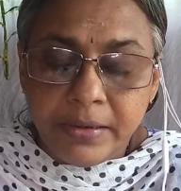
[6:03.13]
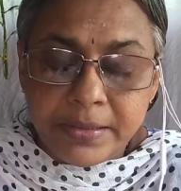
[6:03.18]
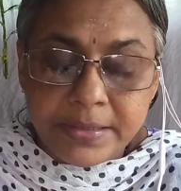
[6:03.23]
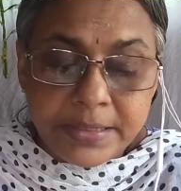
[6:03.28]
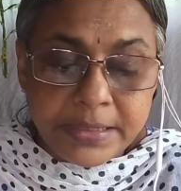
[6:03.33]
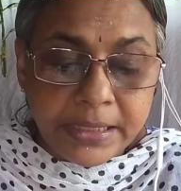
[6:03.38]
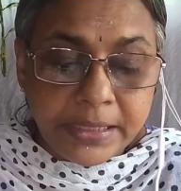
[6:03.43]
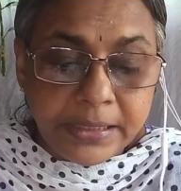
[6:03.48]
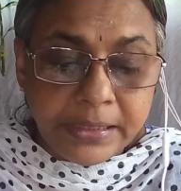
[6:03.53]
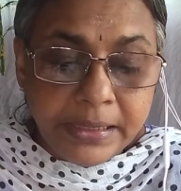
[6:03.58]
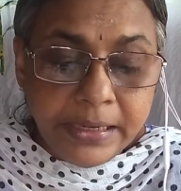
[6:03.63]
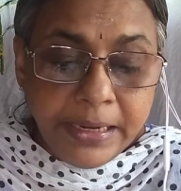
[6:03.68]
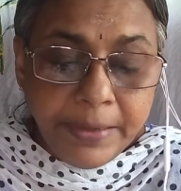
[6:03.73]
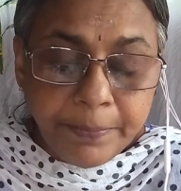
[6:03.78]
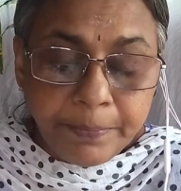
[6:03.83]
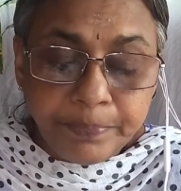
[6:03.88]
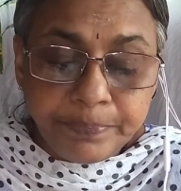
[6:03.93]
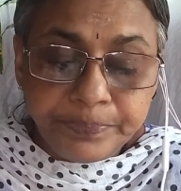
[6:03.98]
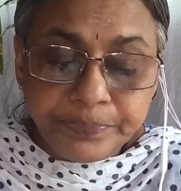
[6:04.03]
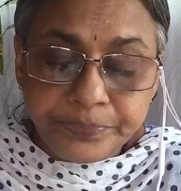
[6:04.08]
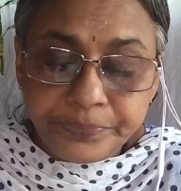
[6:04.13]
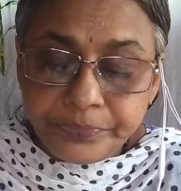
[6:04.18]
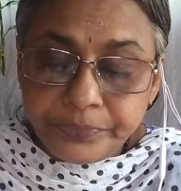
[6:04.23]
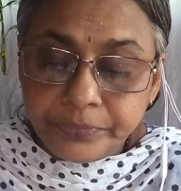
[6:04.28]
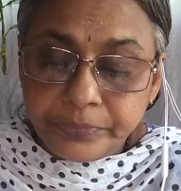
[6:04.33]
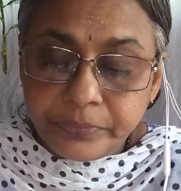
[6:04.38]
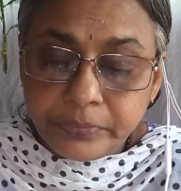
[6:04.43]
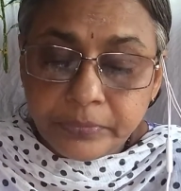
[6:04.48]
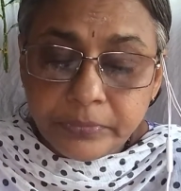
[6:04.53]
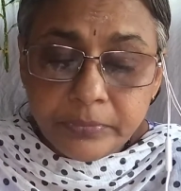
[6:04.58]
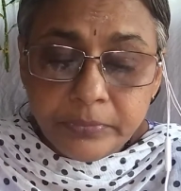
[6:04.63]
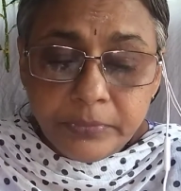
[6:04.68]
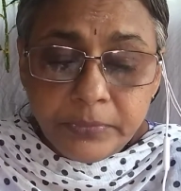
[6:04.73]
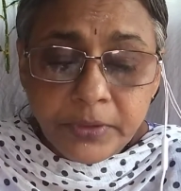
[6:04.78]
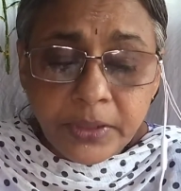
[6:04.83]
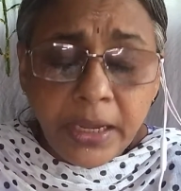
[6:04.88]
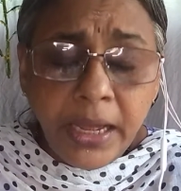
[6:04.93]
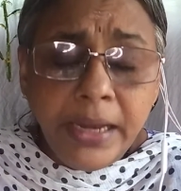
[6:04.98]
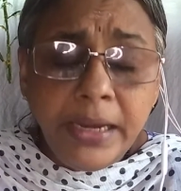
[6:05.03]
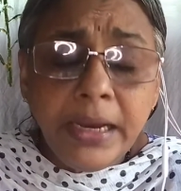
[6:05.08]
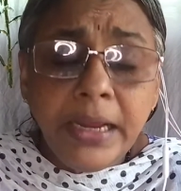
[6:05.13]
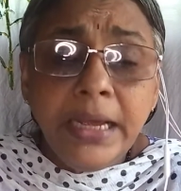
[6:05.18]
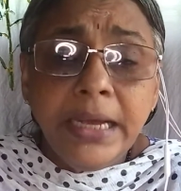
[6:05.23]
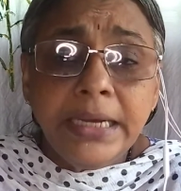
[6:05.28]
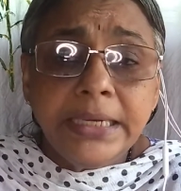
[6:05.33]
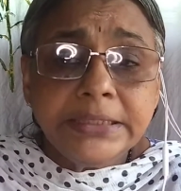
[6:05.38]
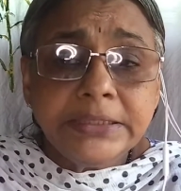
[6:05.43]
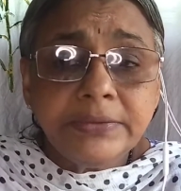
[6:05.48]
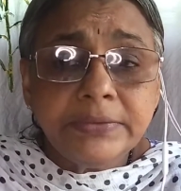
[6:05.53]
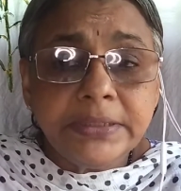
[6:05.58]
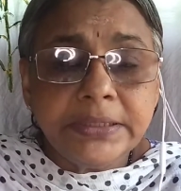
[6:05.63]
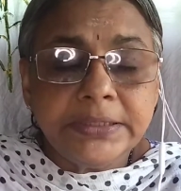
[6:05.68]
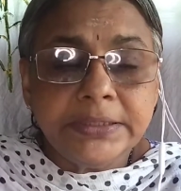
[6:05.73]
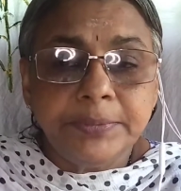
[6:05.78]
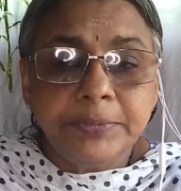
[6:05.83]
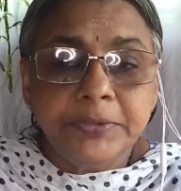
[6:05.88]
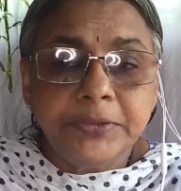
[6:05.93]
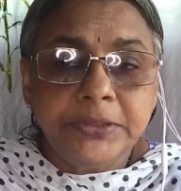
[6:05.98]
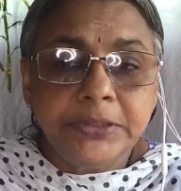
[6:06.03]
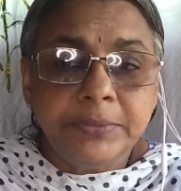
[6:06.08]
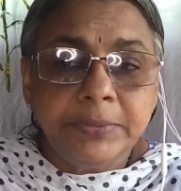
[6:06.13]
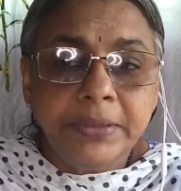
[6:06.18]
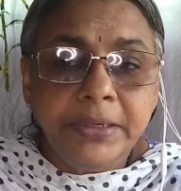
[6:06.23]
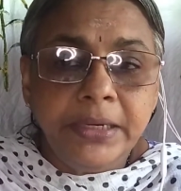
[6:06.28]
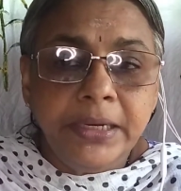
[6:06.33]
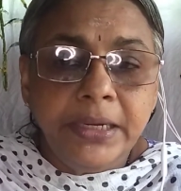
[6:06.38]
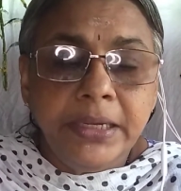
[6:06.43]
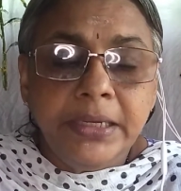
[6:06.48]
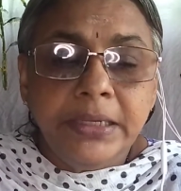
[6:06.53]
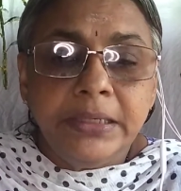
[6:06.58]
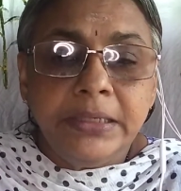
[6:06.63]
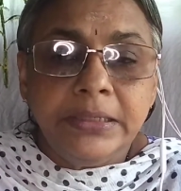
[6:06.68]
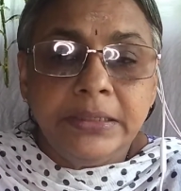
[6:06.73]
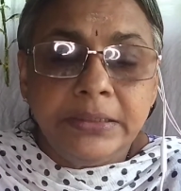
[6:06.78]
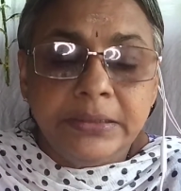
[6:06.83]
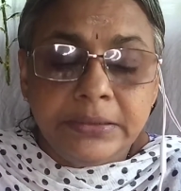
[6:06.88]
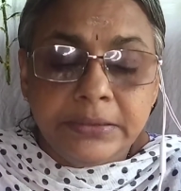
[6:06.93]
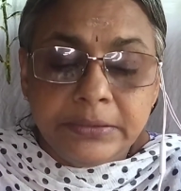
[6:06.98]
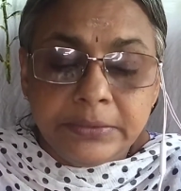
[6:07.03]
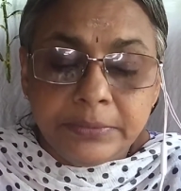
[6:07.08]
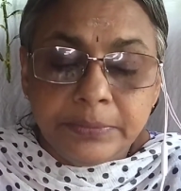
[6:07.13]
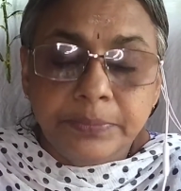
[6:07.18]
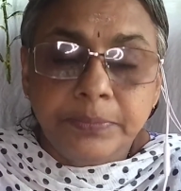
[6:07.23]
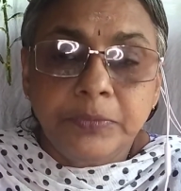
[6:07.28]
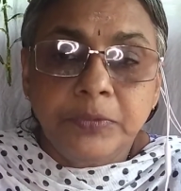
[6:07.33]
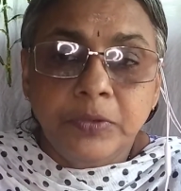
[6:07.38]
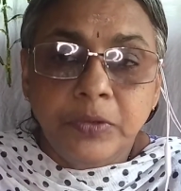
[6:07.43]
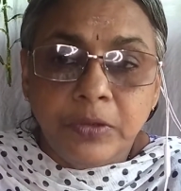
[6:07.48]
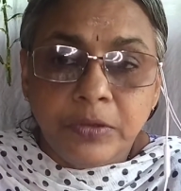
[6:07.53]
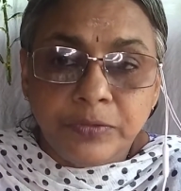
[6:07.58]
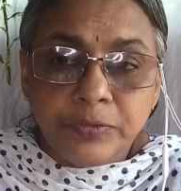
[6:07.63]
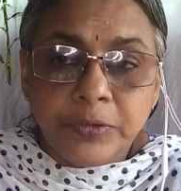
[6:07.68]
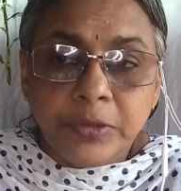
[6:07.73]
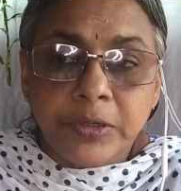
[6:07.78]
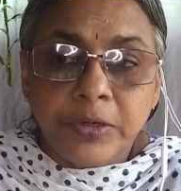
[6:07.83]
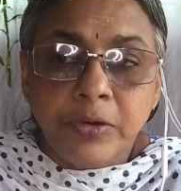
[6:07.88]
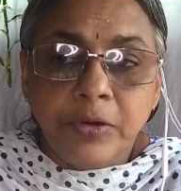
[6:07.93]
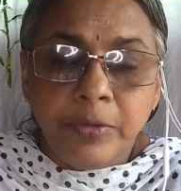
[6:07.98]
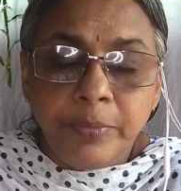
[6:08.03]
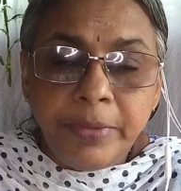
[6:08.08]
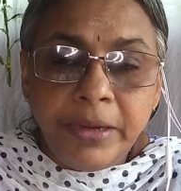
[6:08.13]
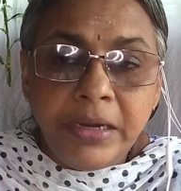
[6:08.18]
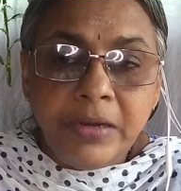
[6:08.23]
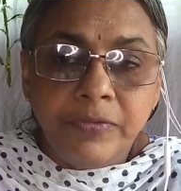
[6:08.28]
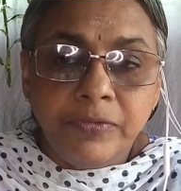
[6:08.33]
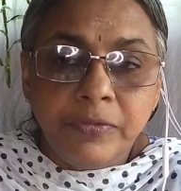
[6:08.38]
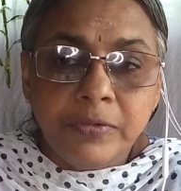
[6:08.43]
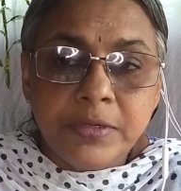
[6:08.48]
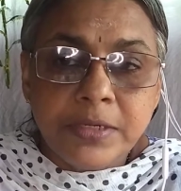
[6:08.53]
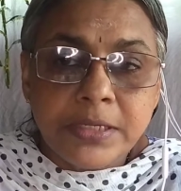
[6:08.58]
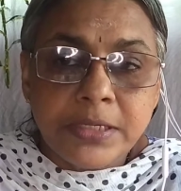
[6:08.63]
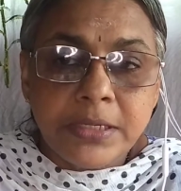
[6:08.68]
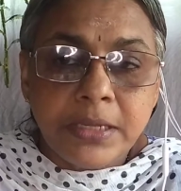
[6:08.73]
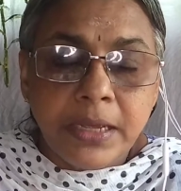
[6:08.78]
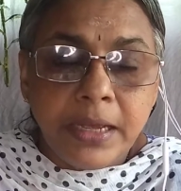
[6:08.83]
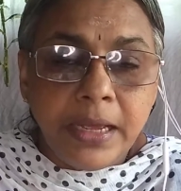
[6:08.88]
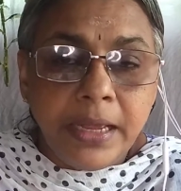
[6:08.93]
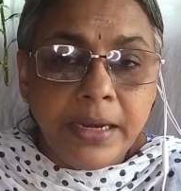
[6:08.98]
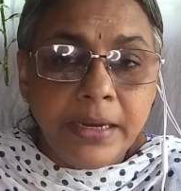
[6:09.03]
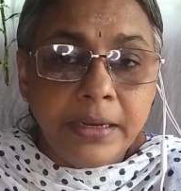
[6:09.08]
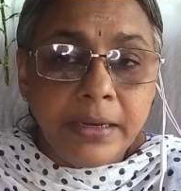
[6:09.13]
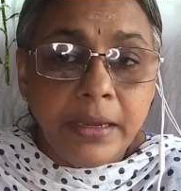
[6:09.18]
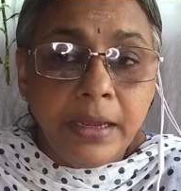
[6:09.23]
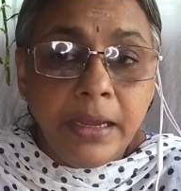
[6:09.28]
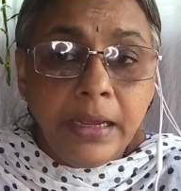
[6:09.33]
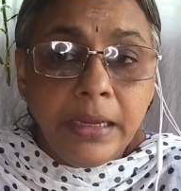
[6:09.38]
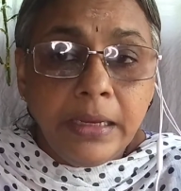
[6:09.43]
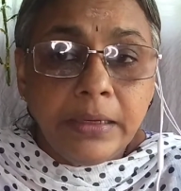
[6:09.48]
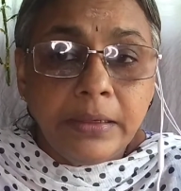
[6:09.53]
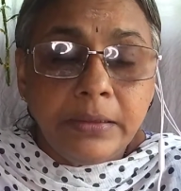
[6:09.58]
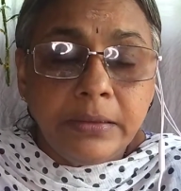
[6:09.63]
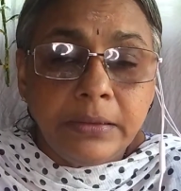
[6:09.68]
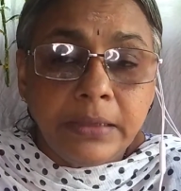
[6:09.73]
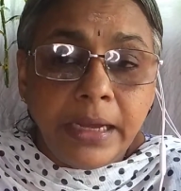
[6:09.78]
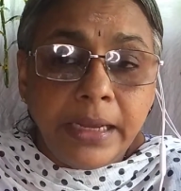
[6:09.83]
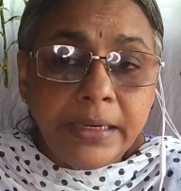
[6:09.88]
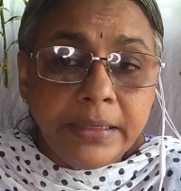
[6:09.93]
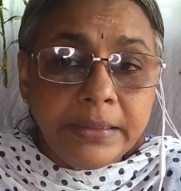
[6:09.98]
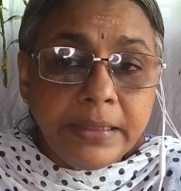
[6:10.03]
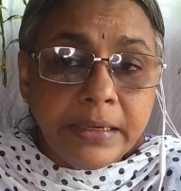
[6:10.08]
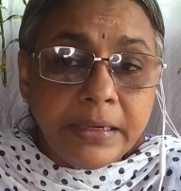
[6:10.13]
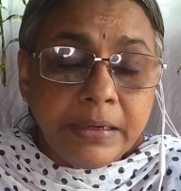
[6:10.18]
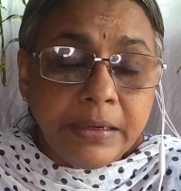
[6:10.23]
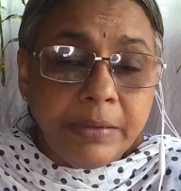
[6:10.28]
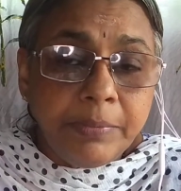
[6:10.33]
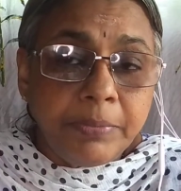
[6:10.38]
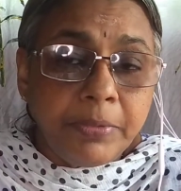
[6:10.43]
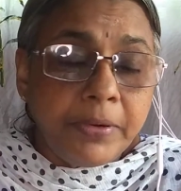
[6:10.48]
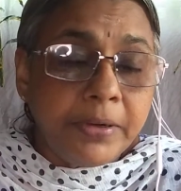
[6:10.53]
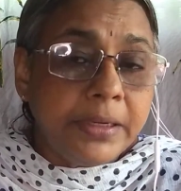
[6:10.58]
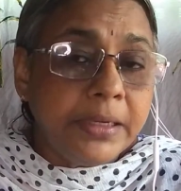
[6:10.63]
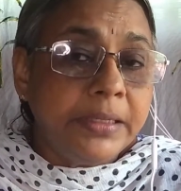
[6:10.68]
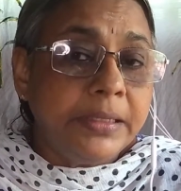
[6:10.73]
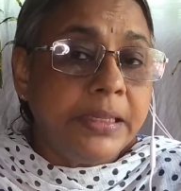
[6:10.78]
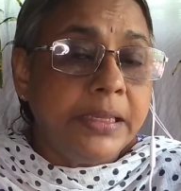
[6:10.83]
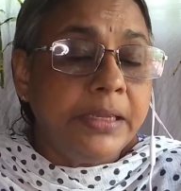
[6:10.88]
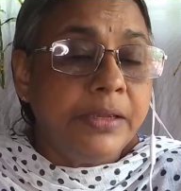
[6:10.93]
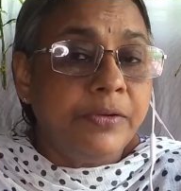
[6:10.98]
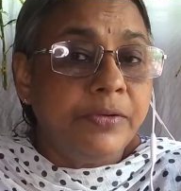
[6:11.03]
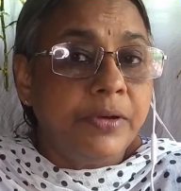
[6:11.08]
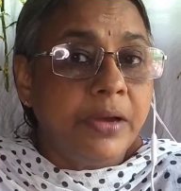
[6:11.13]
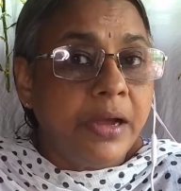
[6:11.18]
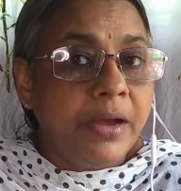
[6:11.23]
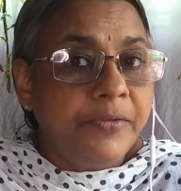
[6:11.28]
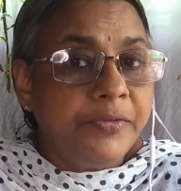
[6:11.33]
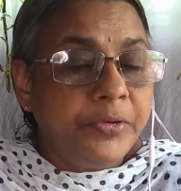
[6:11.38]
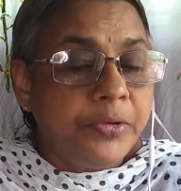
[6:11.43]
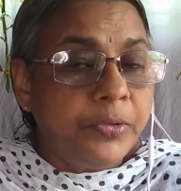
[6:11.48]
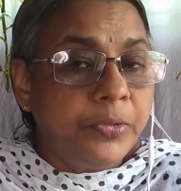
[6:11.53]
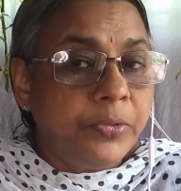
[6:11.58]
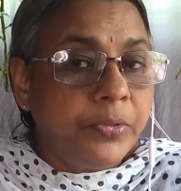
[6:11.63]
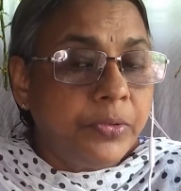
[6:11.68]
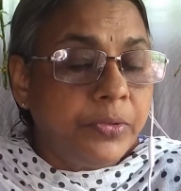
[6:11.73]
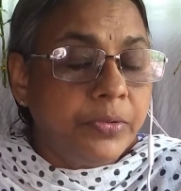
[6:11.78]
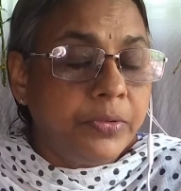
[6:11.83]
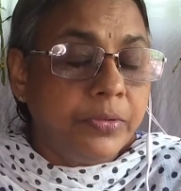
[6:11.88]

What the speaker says: strictly. And as far as possible, go for homemade foods. And another important thing you have to